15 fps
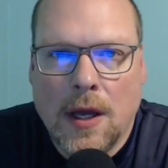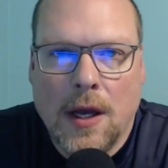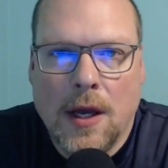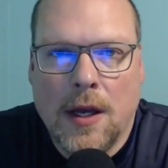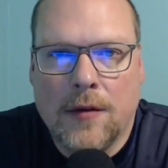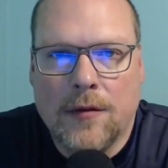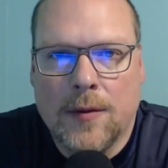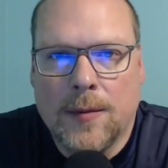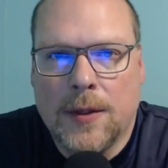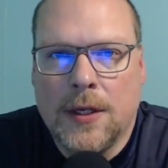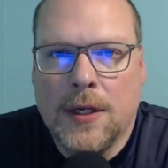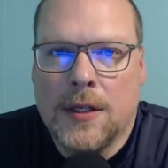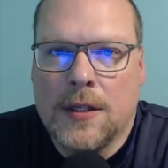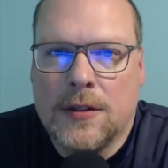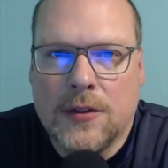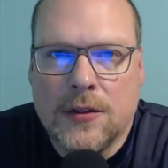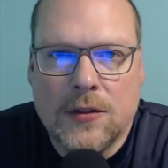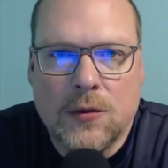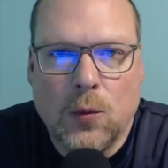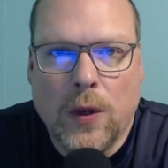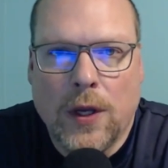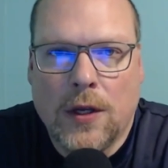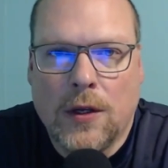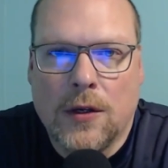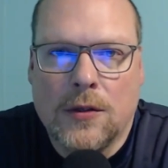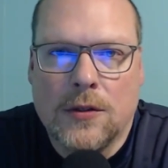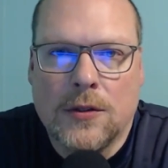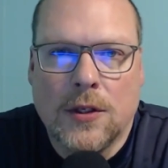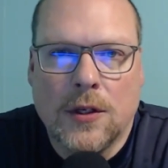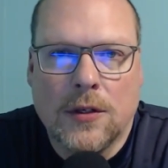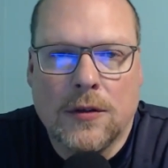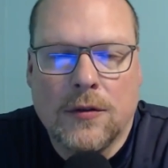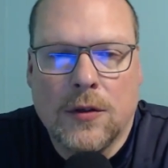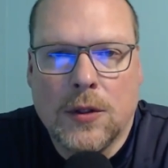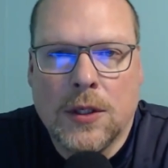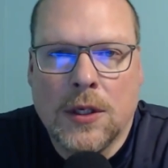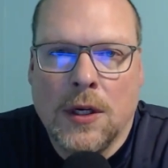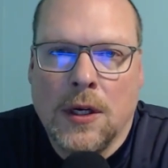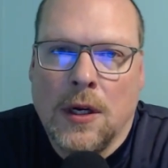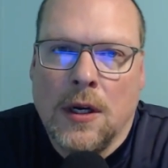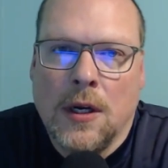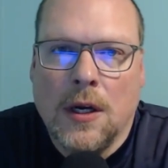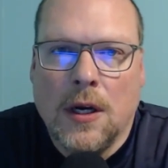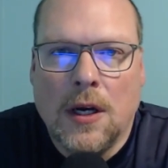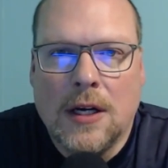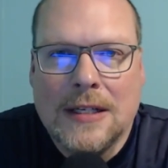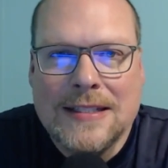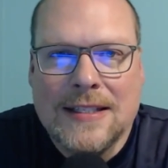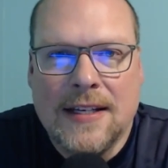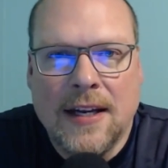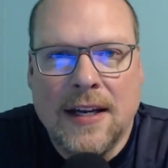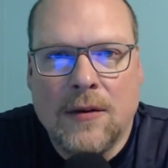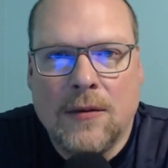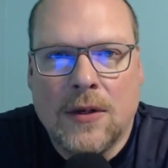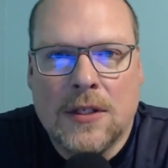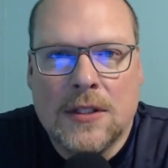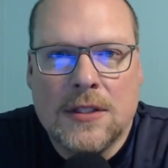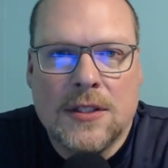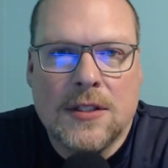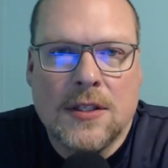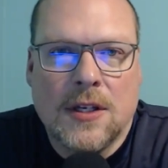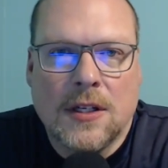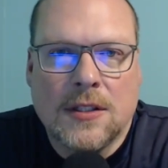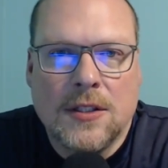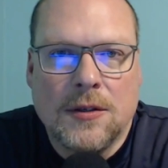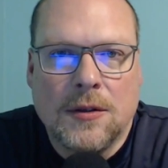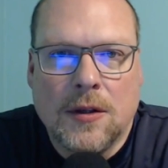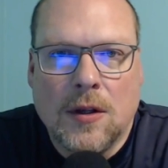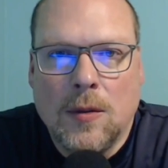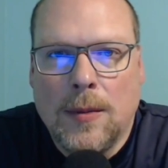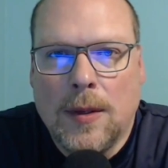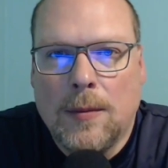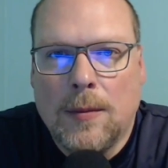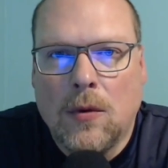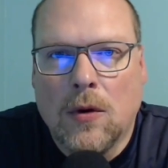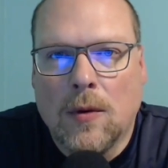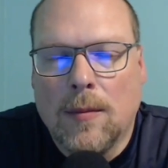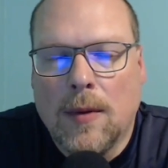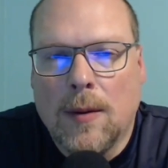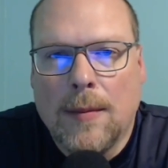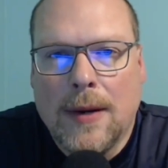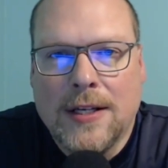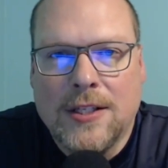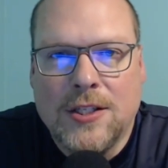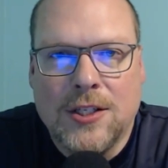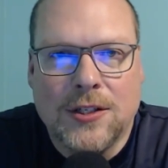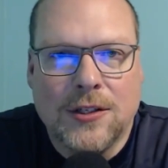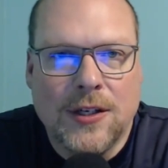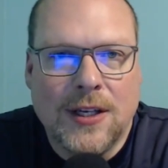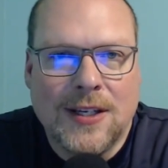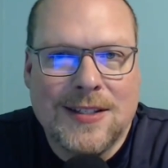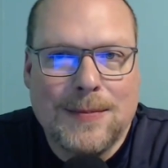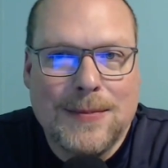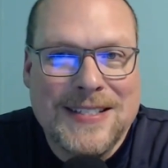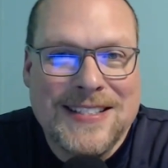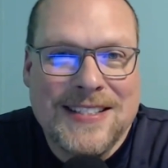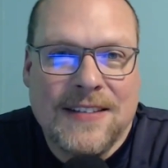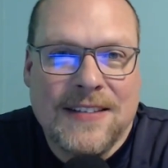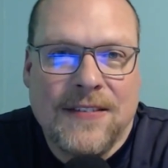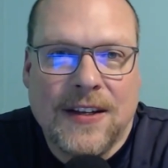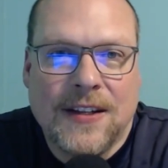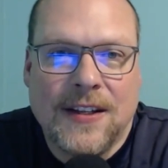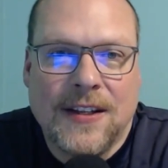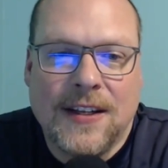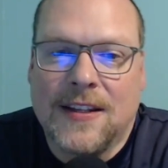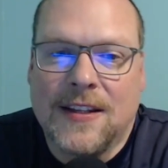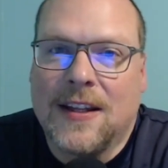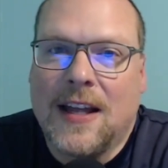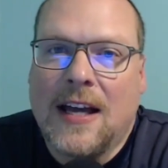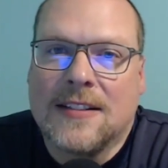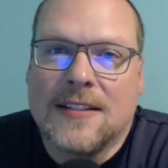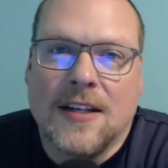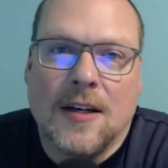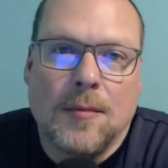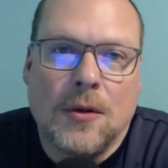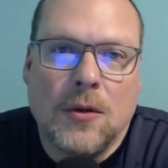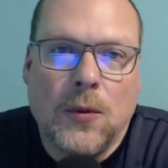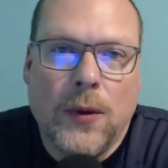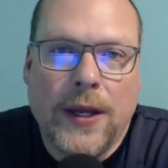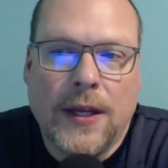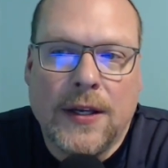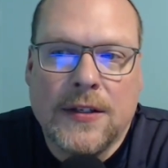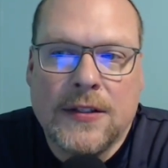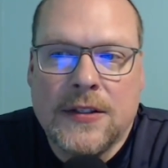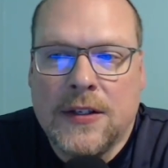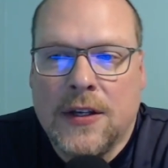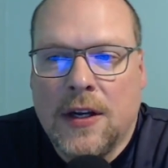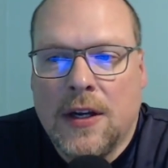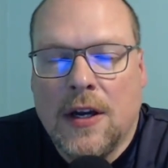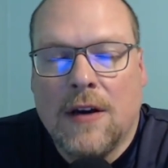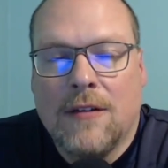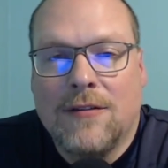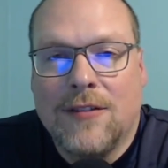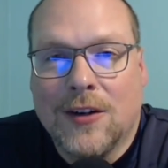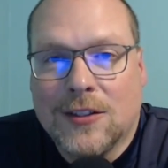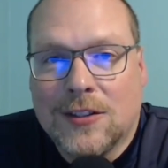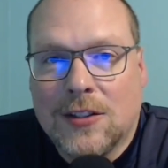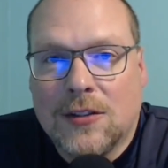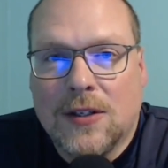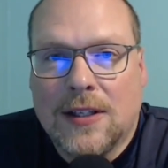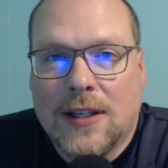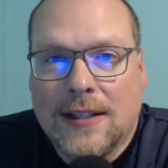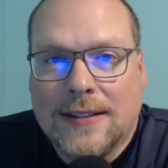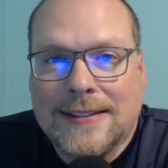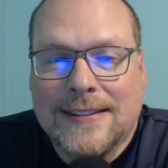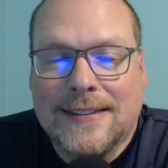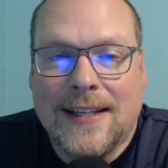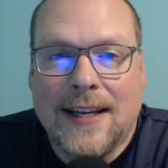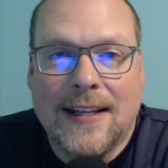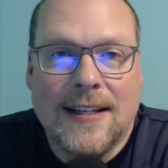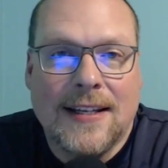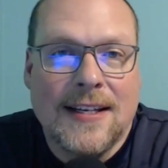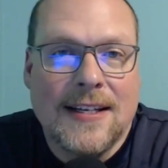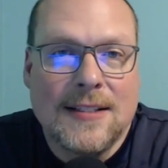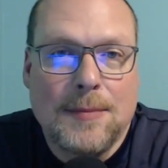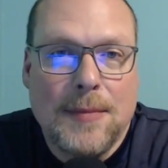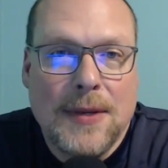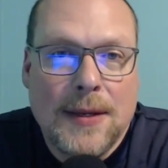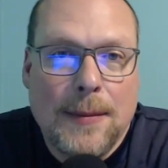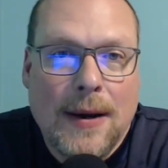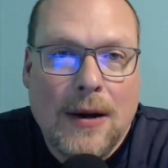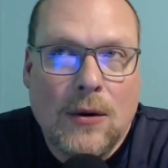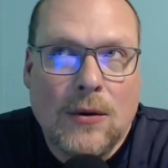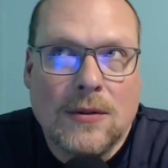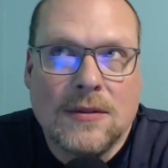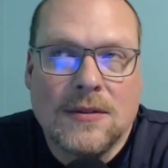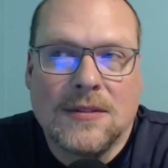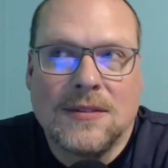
Hey everybody, this is Wick Goes Carnivore. Uh, today I wanted to talk to you a little bit more about my journey specifically in the last couple weeks. First, though, I'd like to say that it's been about